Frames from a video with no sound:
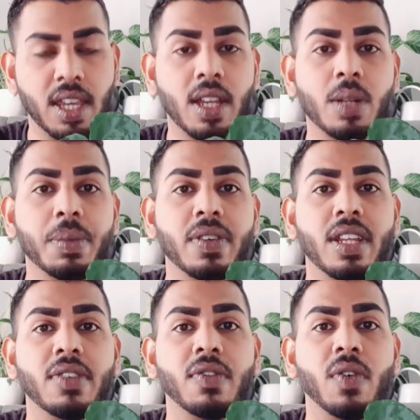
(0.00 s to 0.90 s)
it'll be
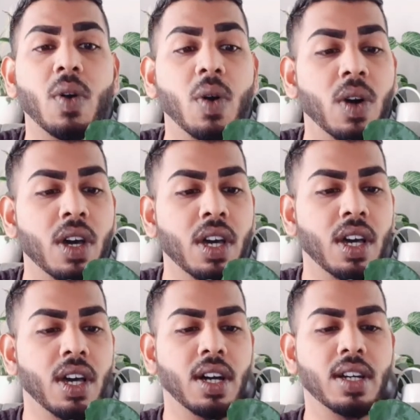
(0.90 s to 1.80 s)
ready for
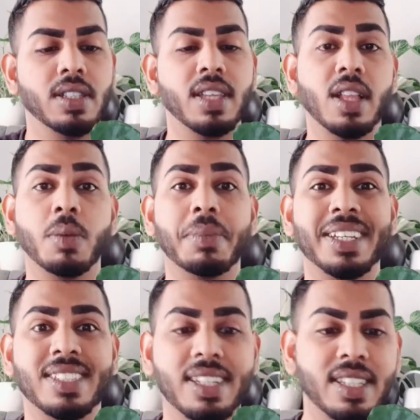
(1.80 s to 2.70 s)
sale on my
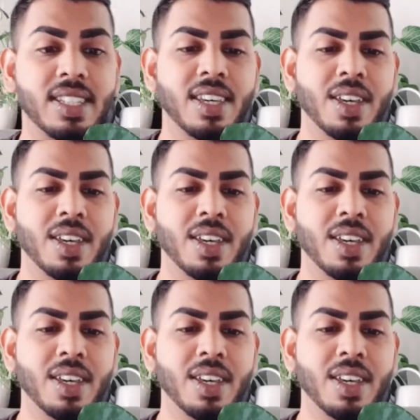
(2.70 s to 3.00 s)
site.